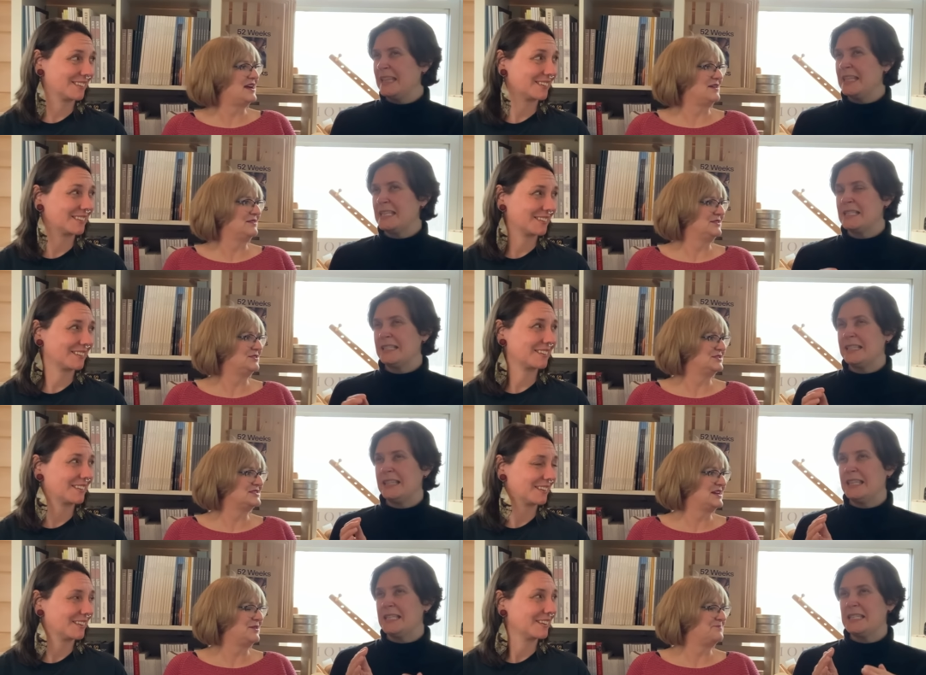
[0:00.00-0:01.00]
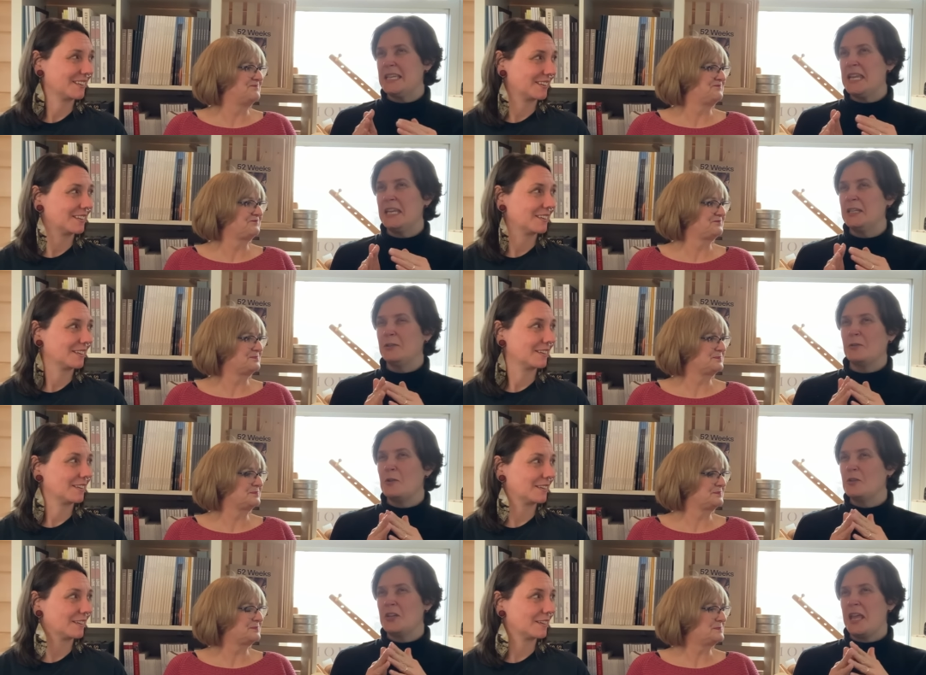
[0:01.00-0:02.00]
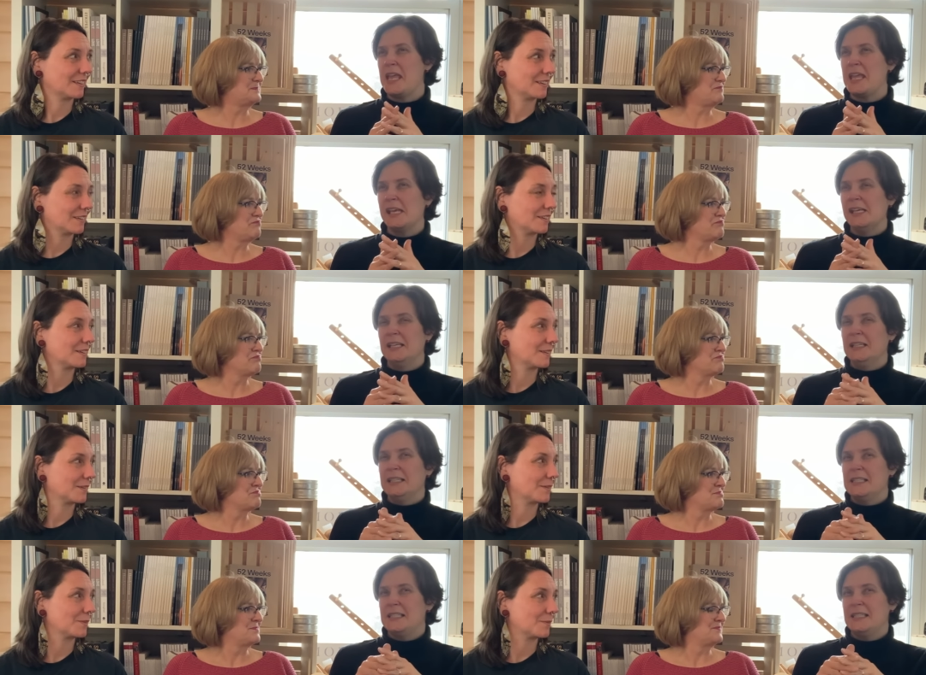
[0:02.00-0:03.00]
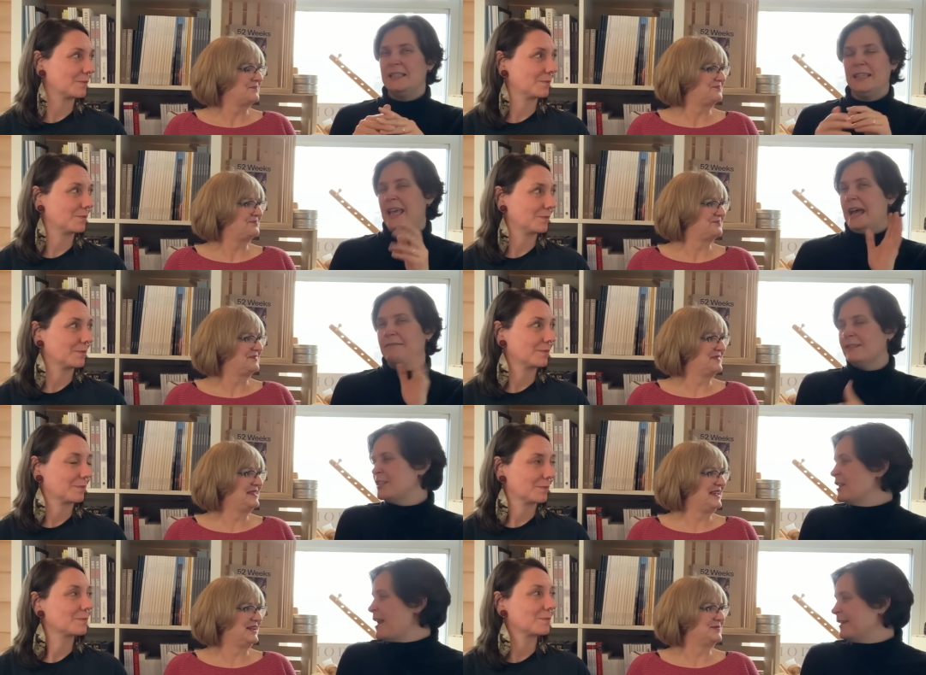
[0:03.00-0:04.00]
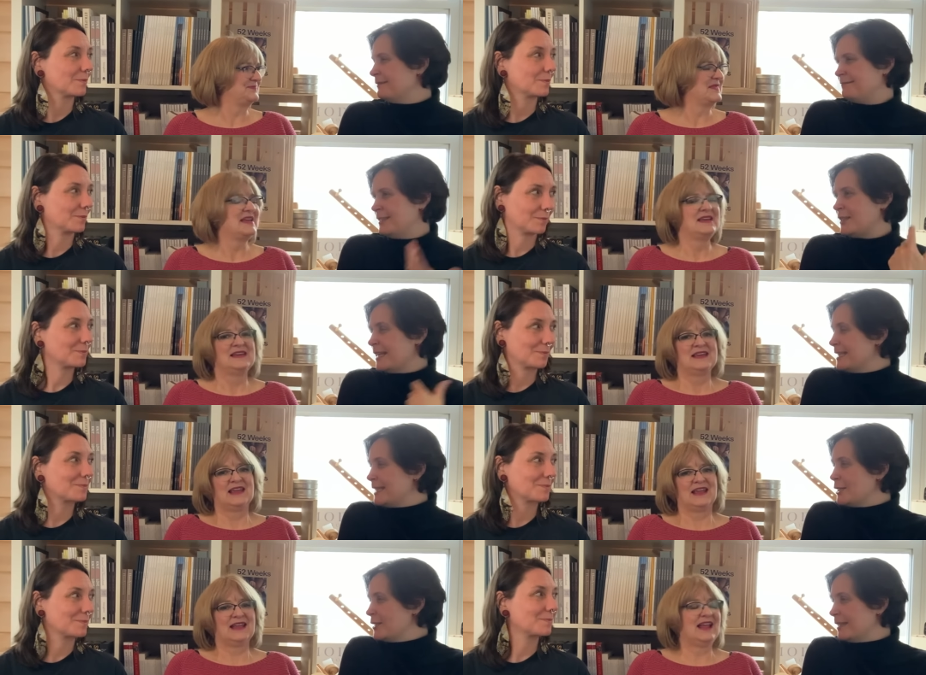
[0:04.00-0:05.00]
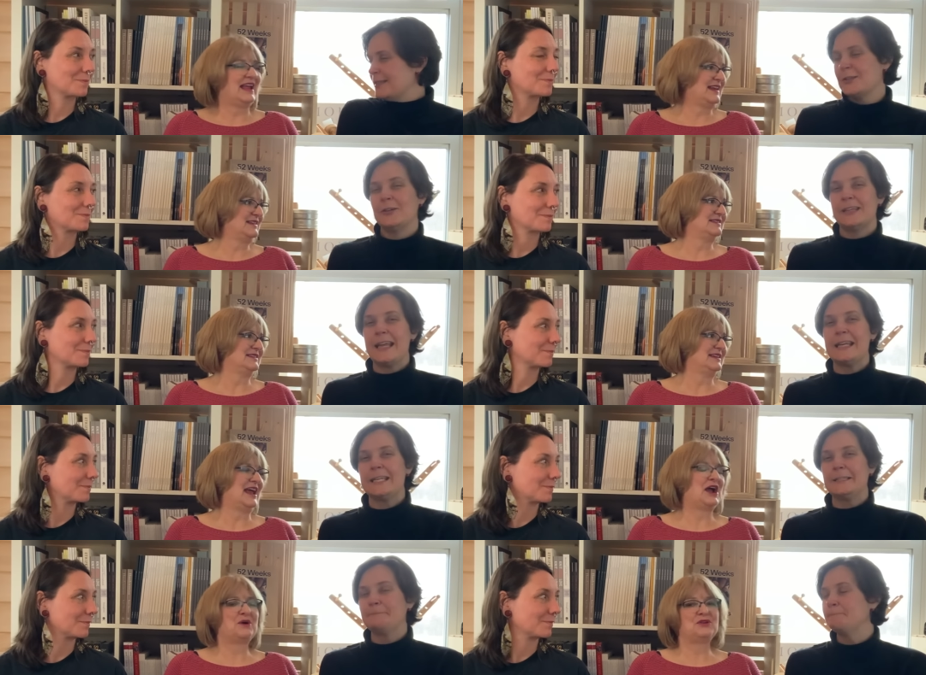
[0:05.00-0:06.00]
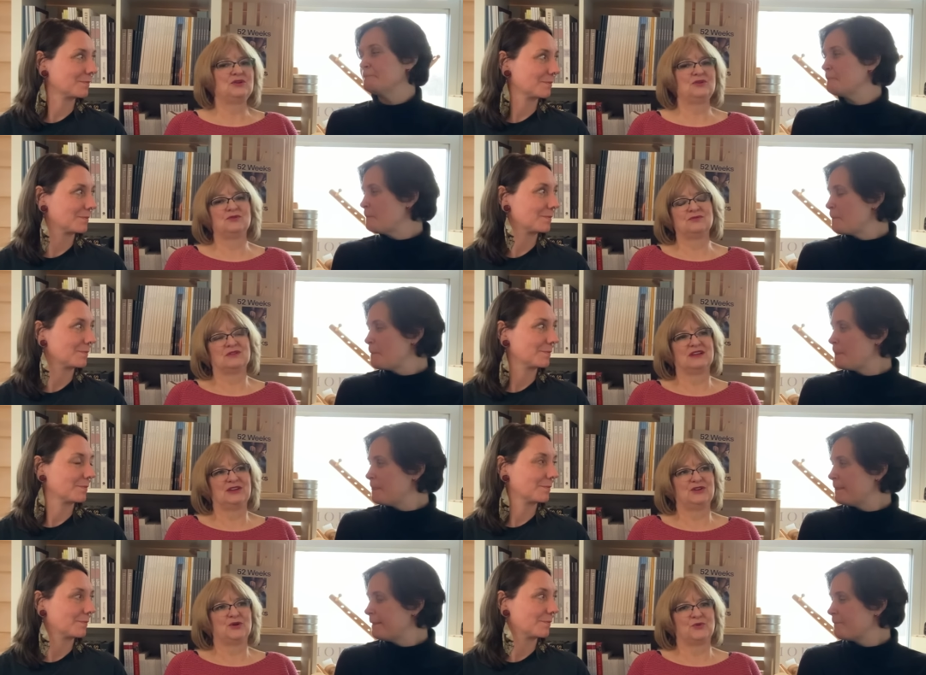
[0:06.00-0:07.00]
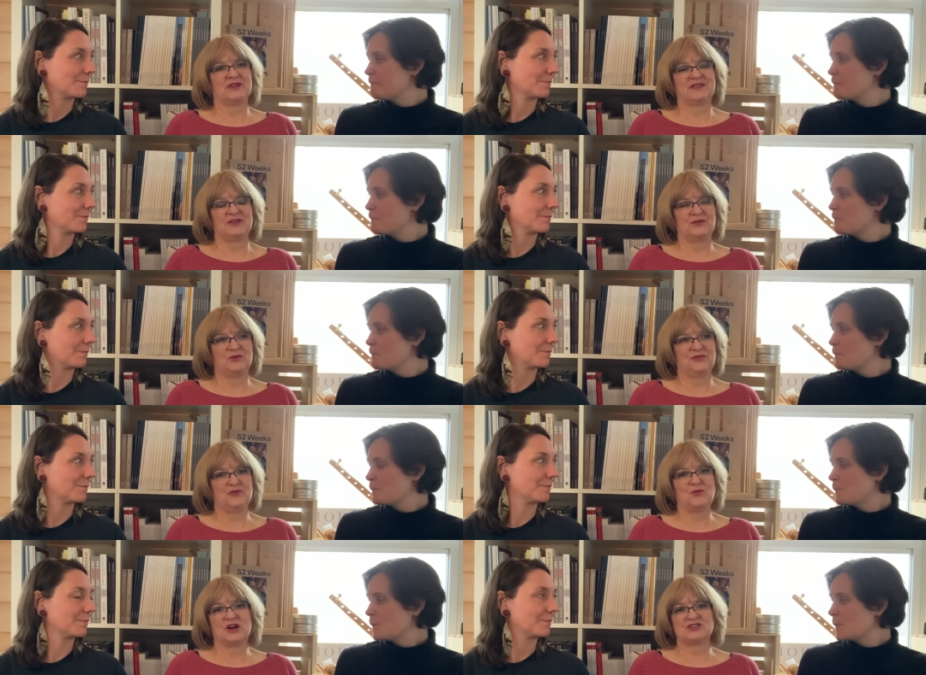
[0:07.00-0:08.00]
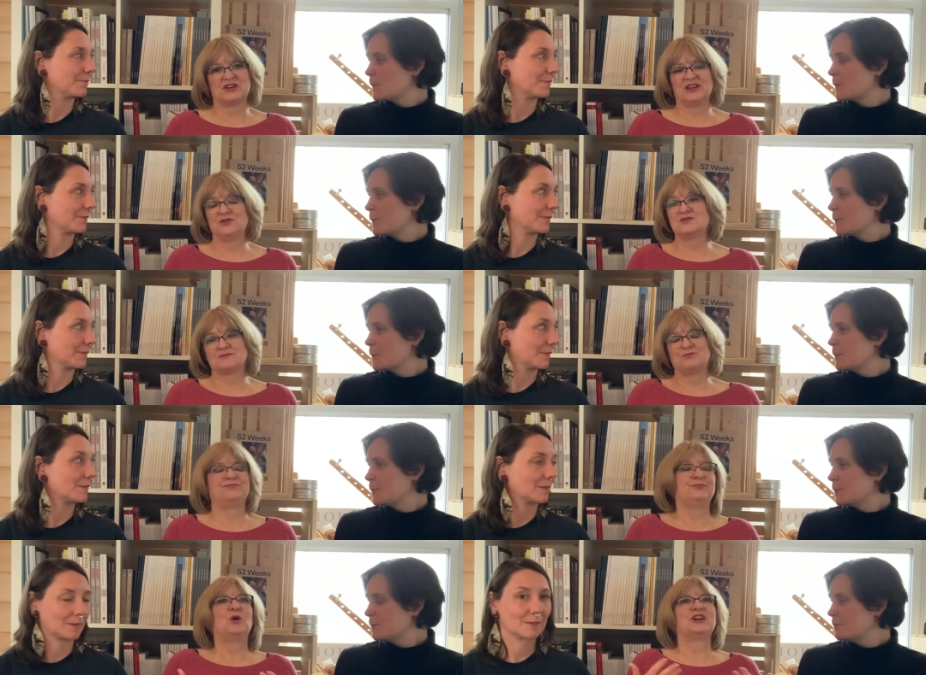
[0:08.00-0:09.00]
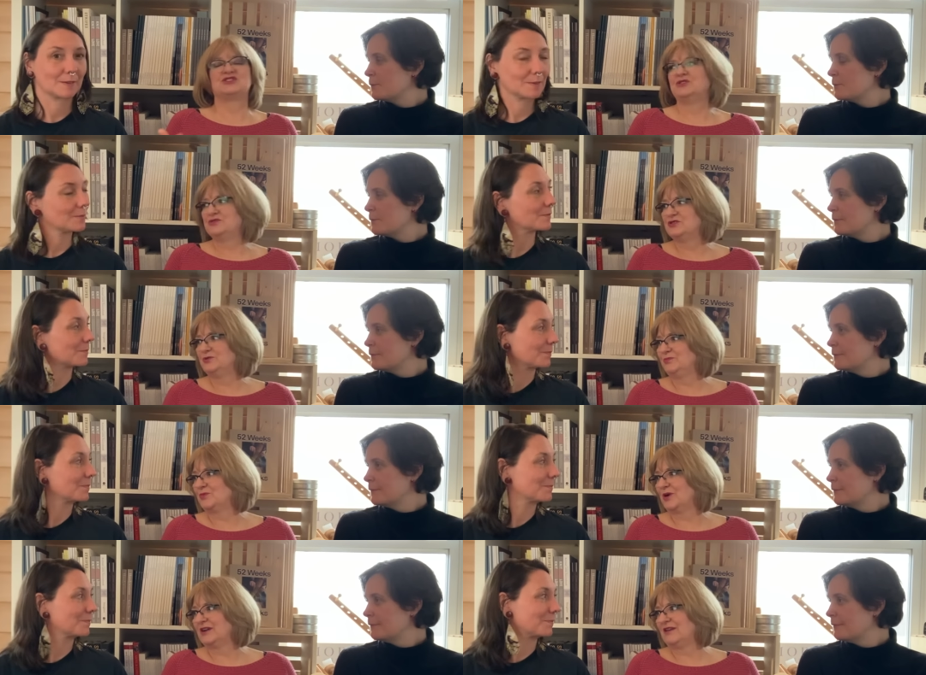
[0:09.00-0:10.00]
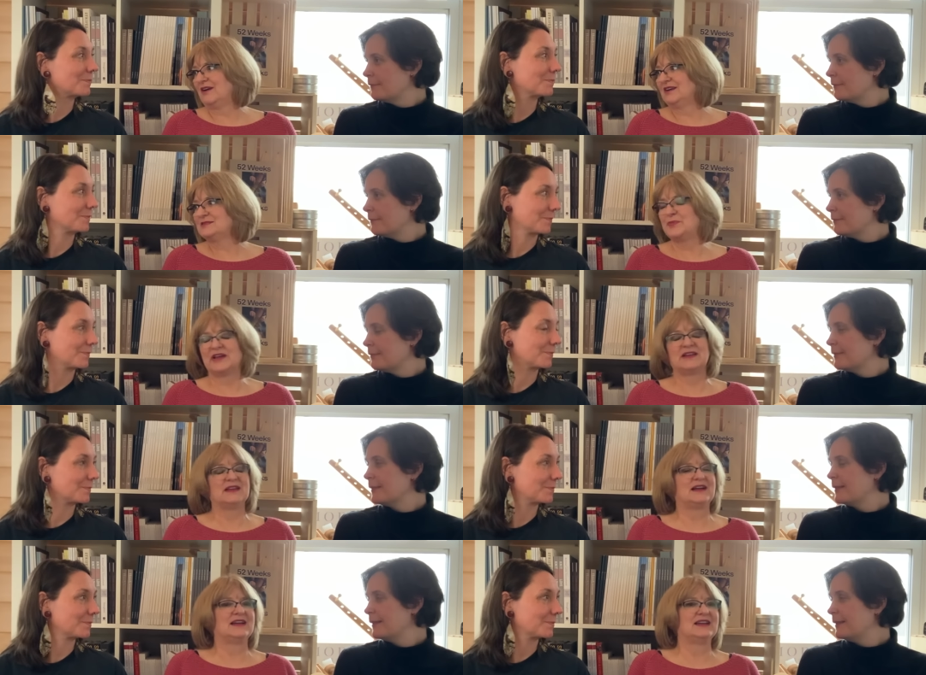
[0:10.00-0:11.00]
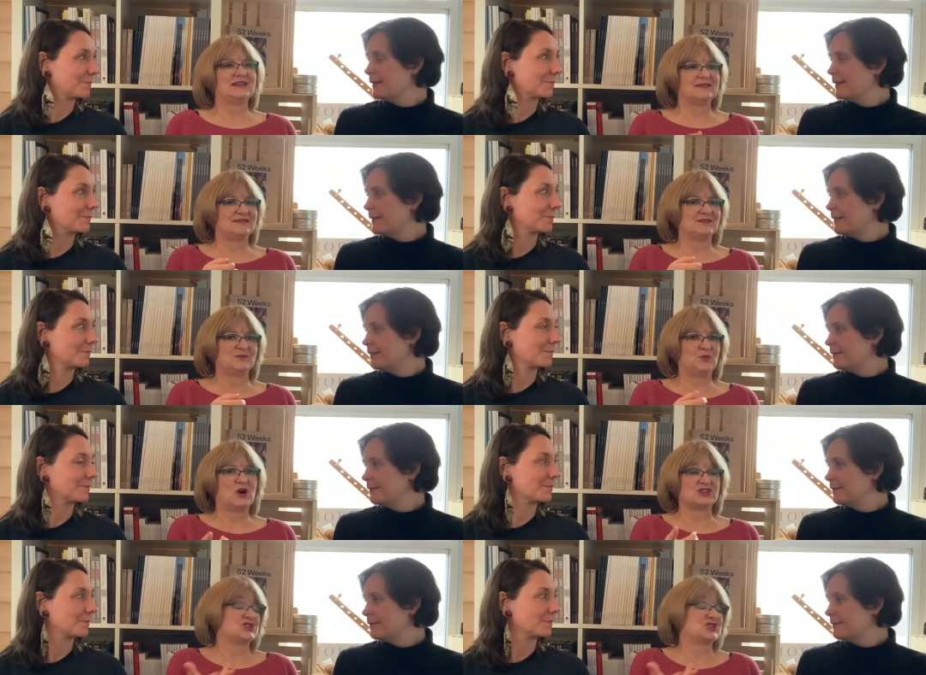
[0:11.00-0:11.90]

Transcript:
Speaker 1: tell. this you could tell this knitted crochet. Yeah, it's not a it's not a stitch that's and created. Now
Speaker 2: you you know with you if you watch I you watch YouTube quite a lot, but I watch